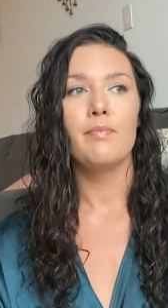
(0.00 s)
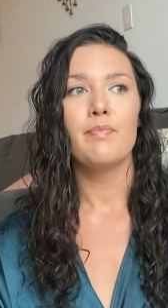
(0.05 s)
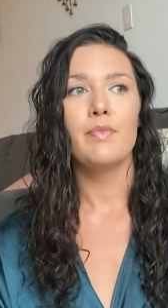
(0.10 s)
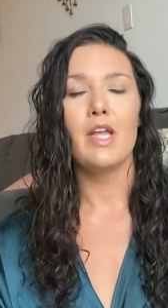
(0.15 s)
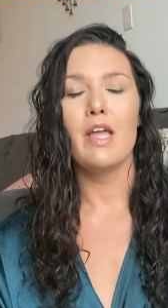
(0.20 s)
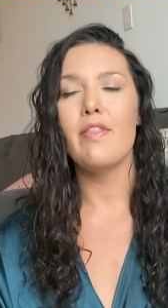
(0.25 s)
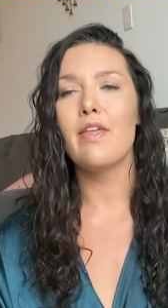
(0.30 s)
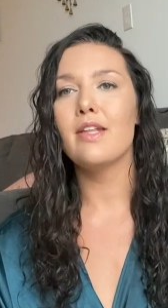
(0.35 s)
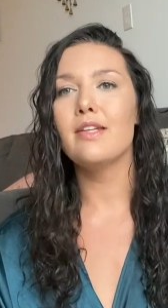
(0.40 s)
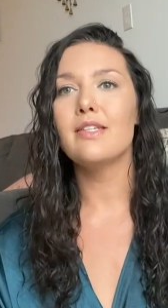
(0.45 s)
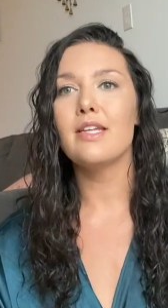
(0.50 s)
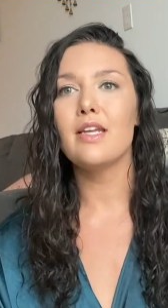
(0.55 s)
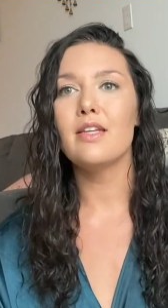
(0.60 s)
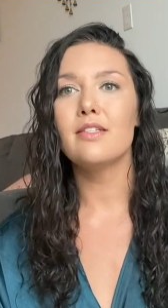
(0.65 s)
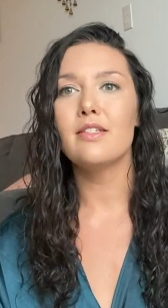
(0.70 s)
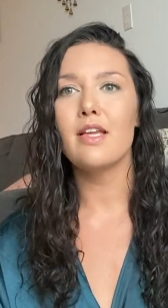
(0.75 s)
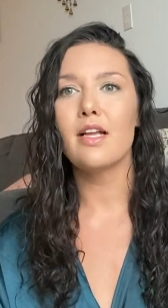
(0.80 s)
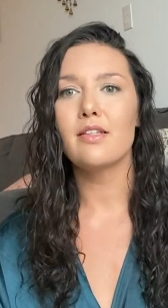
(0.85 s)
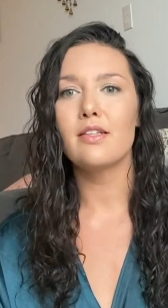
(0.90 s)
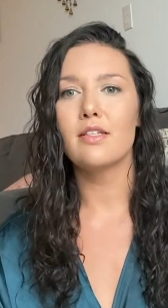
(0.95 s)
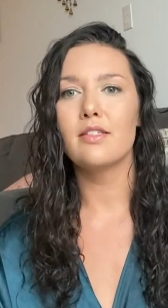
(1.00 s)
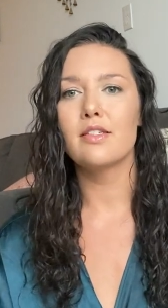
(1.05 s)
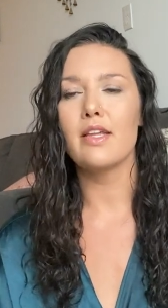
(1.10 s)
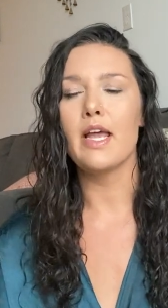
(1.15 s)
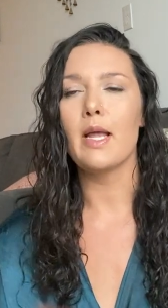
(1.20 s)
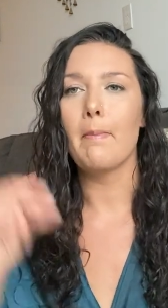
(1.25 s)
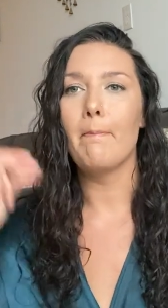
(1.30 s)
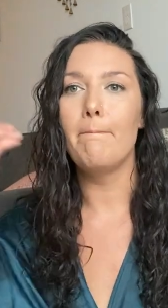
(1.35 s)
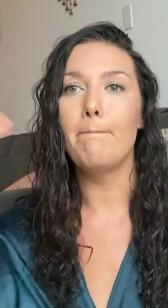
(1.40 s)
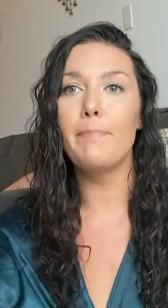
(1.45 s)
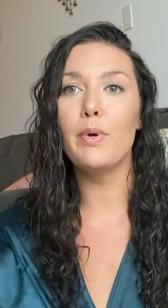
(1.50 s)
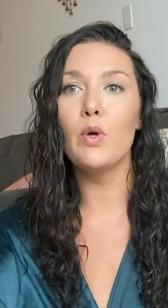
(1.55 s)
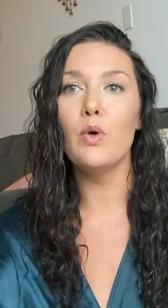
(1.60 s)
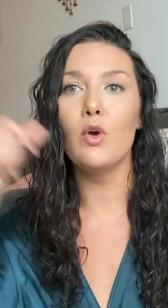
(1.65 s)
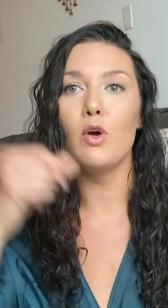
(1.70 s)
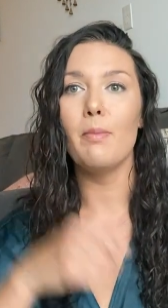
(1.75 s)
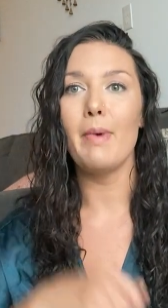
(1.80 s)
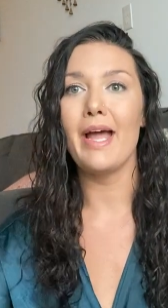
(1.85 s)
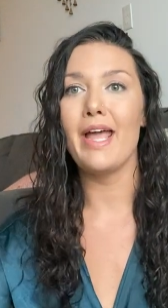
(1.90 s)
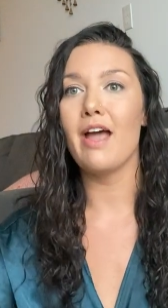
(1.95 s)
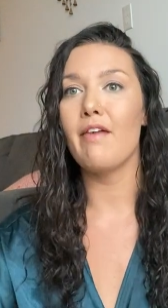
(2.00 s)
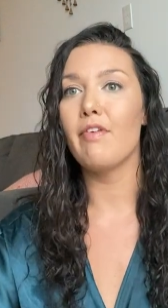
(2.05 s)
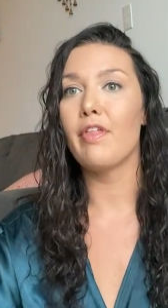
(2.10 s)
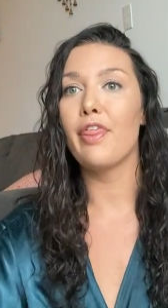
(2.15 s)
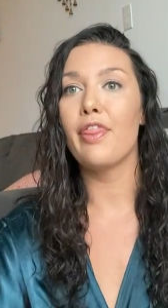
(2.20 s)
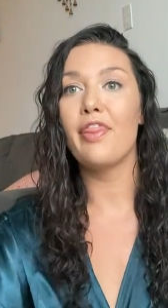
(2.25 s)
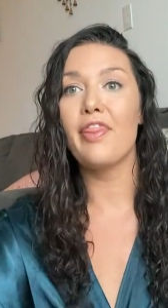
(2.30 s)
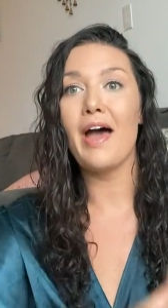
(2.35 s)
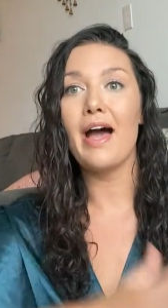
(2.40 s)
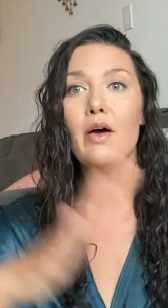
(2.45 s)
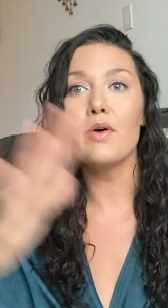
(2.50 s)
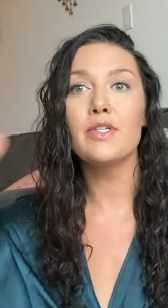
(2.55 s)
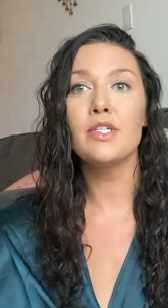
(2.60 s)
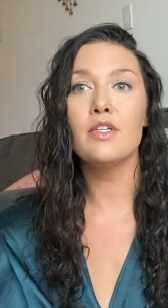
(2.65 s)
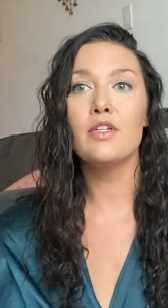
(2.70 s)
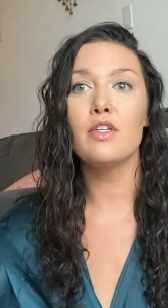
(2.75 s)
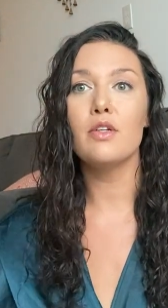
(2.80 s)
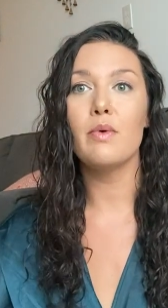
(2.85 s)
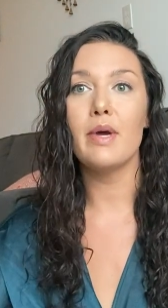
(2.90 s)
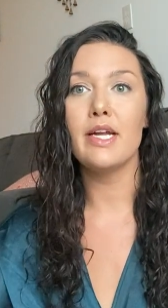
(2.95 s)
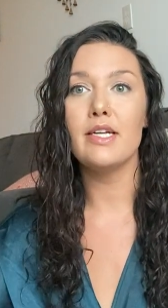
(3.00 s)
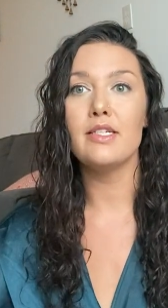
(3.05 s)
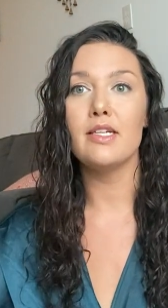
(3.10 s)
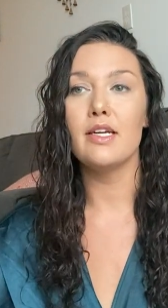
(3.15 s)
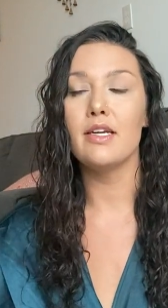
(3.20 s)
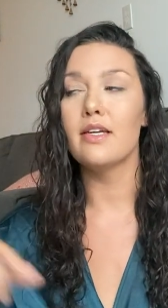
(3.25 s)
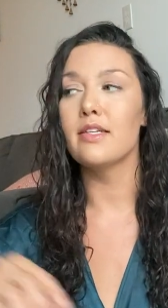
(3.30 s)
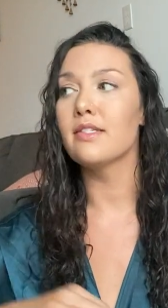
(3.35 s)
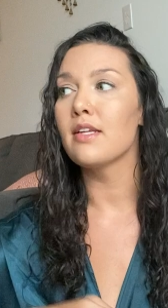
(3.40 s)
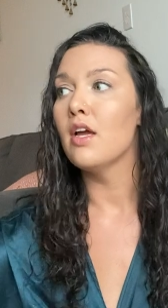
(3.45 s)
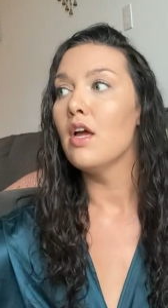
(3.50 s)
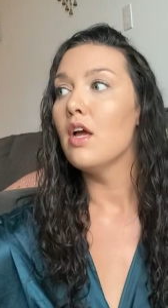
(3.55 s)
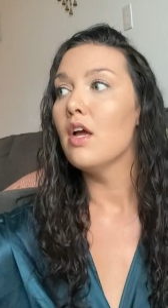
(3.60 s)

And then day six, it's like, boom, I have a thousand new ideas,